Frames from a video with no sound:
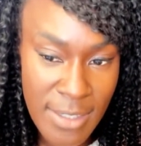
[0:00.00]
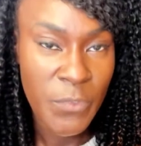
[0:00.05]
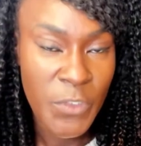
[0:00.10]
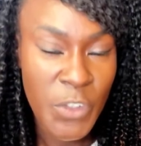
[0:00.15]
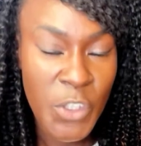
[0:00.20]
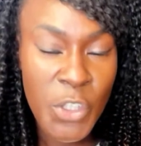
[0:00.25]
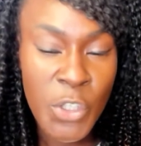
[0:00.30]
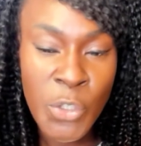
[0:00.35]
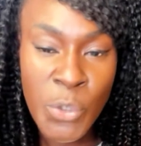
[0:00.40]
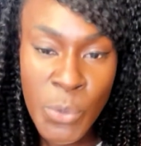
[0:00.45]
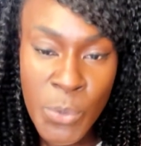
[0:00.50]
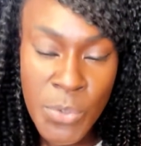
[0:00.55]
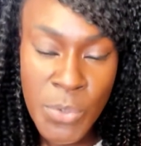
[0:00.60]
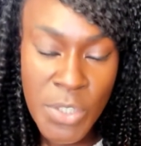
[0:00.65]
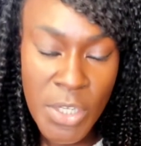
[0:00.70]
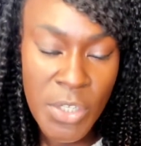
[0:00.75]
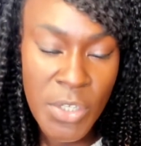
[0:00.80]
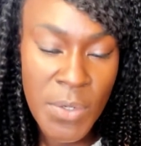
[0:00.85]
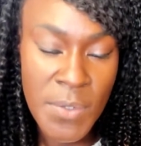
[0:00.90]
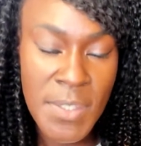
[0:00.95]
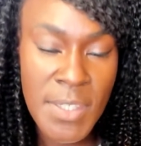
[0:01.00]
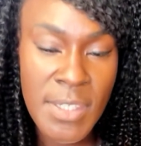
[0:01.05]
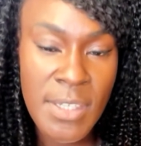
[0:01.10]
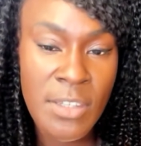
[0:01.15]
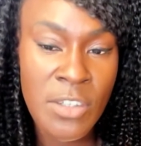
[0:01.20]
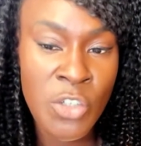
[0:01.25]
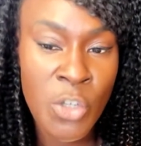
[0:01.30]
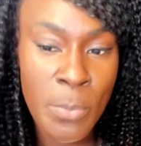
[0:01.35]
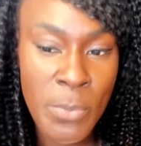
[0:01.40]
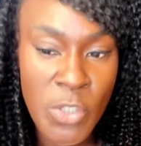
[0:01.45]
You can also use this
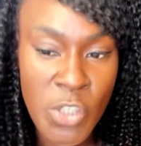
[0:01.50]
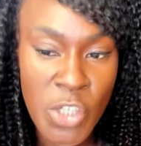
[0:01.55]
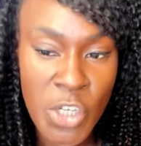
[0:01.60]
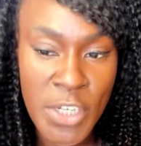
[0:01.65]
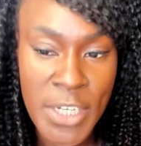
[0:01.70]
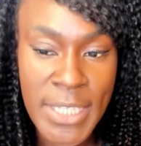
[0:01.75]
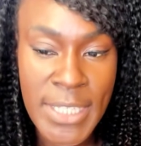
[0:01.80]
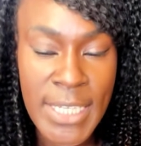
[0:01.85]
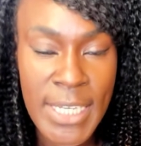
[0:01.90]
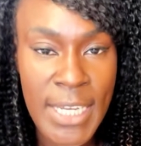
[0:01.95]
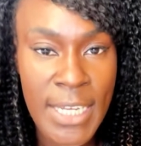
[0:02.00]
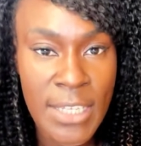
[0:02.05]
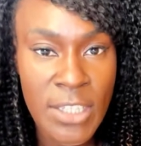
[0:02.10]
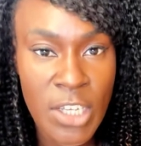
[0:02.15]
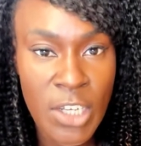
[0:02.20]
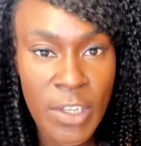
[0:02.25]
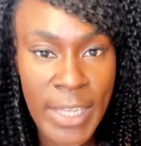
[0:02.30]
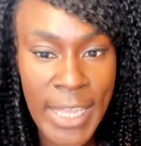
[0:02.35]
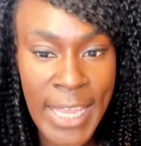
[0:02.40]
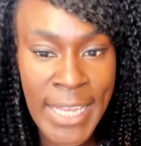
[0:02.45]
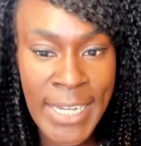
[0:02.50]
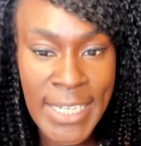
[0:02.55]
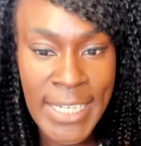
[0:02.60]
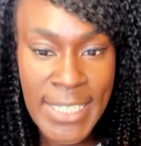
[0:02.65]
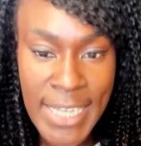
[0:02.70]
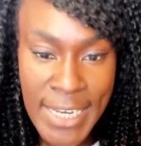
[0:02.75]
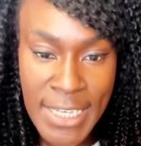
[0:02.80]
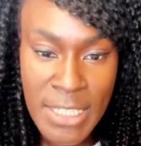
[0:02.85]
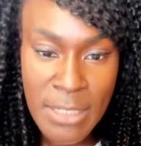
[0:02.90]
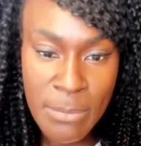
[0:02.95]
as an opportunity to look at any
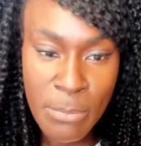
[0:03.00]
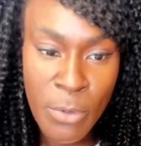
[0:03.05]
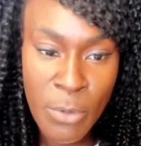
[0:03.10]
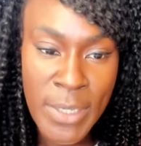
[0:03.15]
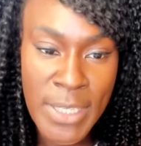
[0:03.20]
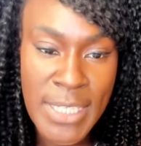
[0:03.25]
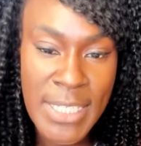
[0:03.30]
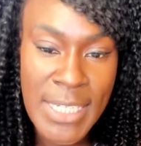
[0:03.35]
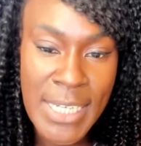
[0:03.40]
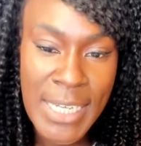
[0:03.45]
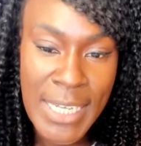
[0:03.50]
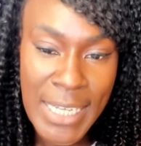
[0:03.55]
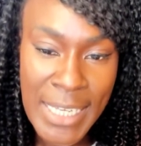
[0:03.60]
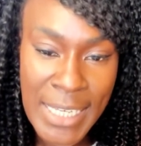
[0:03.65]
data points to